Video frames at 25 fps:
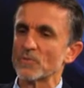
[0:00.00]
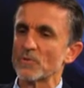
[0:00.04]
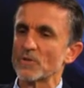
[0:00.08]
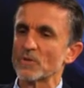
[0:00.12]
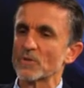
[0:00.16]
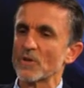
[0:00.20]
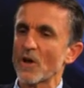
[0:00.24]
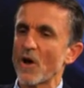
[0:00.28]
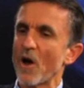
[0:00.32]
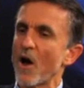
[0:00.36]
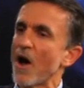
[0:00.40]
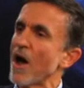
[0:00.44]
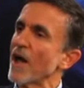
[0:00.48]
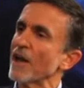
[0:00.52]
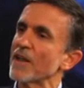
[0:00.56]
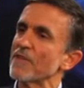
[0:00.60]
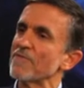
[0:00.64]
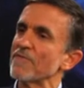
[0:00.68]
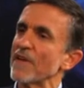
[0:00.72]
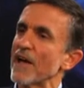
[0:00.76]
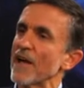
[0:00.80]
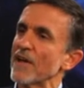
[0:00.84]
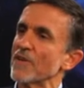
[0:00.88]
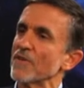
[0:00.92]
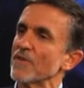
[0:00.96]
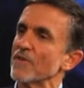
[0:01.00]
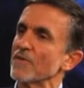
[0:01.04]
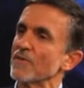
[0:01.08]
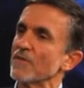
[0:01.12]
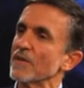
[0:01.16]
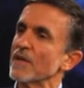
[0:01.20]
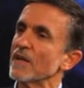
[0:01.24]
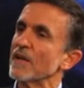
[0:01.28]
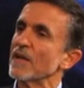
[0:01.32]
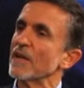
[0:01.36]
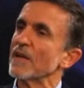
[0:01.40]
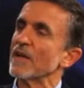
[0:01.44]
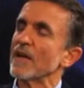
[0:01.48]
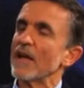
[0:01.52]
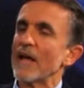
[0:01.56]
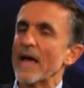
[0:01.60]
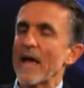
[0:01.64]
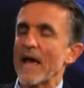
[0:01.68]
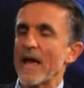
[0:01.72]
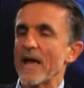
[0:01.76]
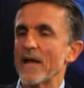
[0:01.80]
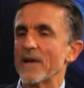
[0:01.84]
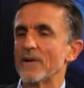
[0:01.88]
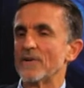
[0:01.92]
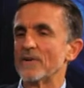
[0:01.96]
highly valued,
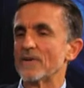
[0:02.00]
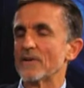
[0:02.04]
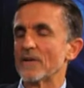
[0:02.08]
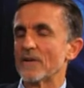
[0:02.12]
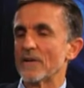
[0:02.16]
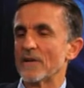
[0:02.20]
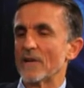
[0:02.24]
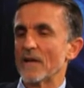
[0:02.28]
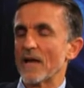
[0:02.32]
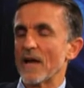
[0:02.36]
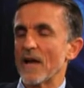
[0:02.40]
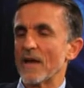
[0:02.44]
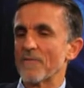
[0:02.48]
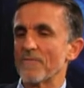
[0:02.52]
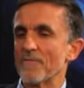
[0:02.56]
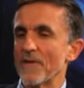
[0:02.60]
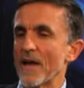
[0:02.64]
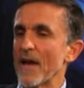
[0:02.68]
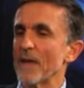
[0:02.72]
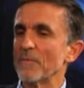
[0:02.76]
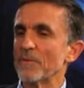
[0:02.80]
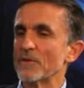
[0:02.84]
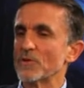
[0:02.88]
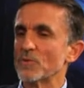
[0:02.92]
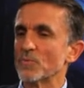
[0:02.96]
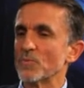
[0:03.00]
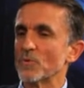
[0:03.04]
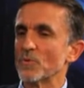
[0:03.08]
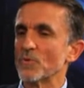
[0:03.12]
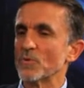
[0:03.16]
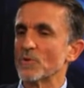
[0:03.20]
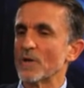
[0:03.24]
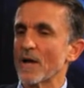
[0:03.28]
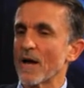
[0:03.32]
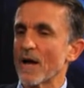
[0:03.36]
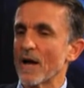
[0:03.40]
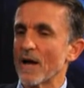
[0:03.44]
and families would